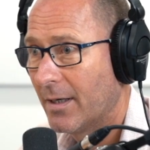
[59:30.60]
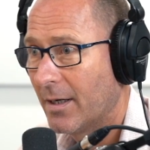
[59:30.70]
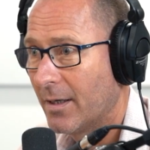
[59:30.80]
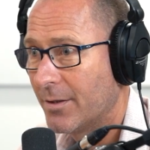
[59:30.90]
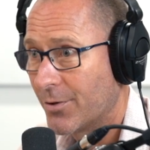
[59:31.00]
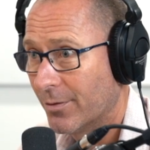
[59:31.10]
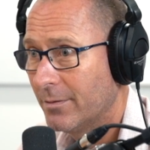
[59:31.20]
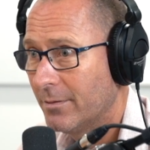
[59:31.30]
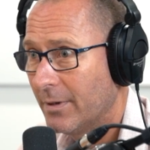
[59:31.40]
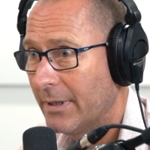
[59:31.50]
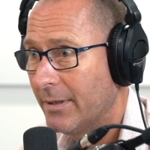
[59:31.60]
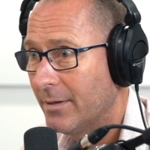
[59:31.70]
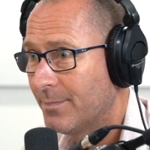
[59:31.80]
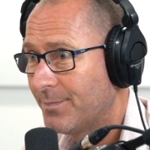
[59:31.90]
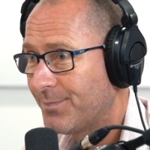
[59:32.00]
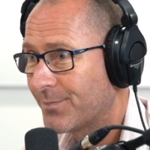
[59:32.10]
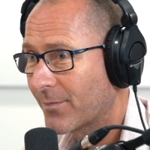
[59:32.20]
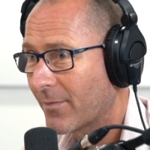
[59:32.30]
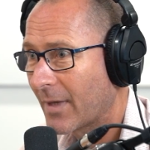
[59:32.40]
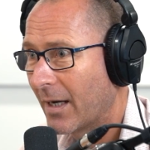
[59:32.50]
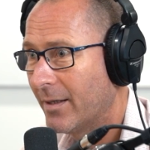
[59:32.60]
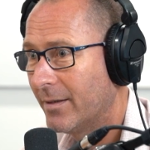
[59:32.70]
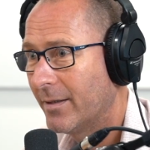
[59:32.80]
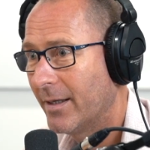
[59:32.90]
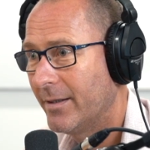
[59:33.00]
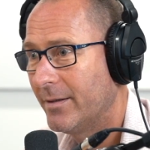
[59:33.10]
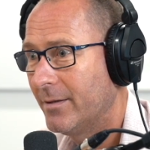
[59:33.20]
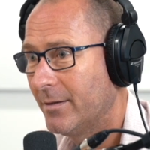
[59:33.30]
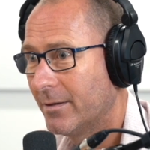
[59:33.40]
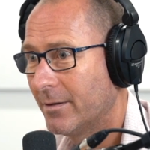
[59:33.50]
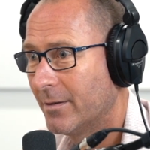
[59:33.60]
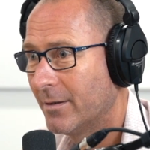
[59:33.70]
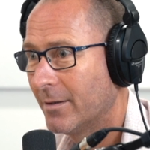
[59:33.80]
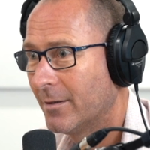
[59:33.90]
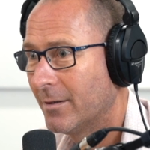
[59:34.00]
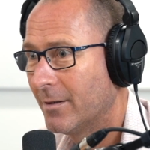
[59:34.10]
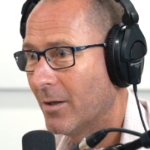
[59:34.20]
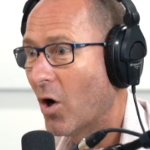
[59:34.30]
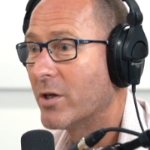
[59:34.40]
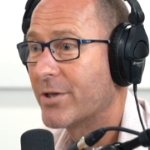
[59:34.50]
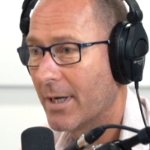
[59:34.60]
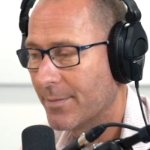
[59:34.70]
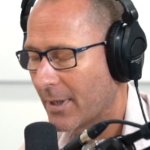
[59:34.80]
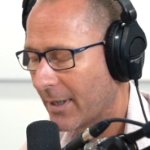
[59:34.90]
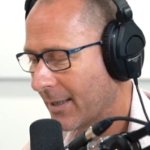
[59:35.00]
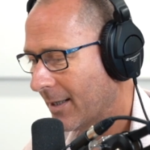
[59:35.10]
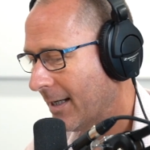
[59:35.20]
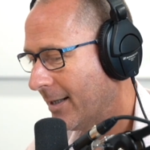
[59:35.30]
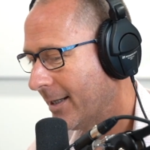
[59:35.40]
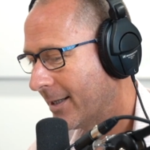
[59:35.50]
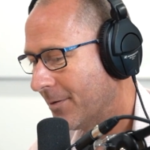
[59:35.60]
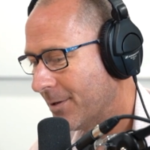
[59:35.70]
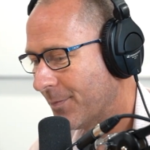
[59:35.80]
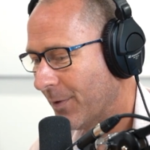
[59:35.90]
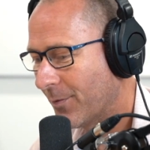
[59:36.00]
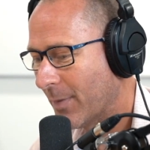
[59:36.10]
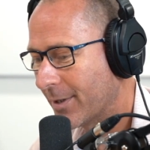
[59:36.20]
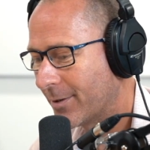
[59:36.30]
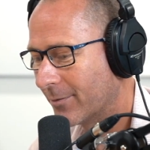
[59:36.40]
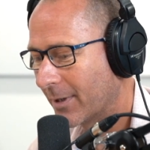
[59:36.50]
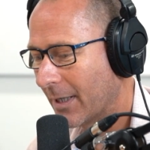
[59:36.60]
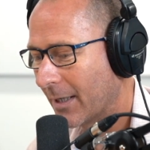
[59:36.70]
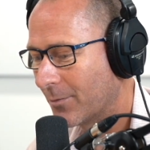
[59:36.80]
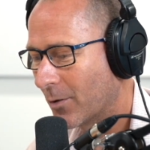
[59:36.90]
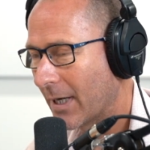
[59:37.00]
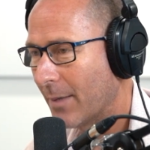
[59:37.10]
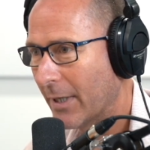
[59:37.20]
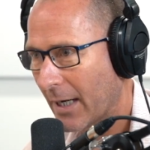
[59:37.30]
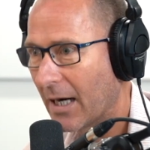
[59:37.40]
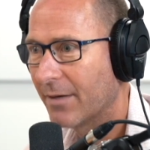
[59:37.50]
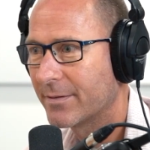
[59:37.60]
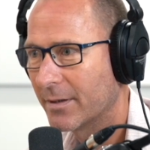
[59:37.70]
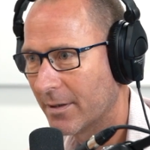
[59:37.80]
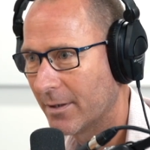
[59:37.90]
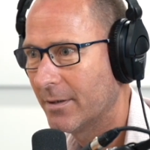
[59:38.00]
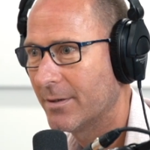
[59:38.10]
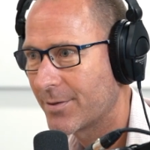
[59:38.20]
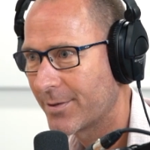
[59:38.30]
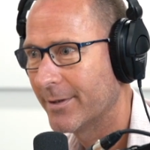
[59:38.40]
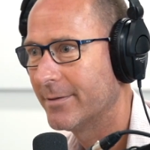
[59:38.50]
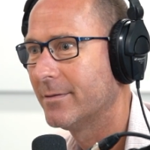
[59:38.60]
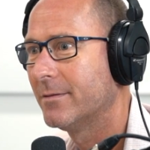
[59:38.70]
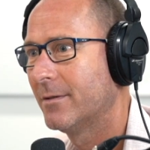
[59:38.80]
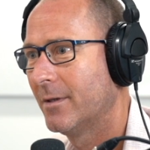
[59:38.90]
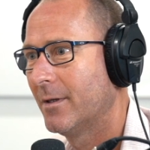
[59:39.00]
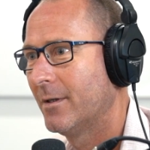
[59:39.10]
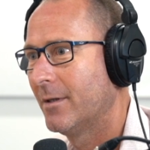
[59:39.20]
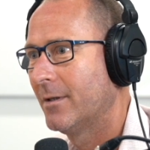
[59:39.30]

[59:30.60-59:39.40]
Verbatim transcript: uh, John in mm. here and he James, he's nephew. Oh, James. Yeah. Okay, and he gave you some information regarding what happened after yeah. certain mm.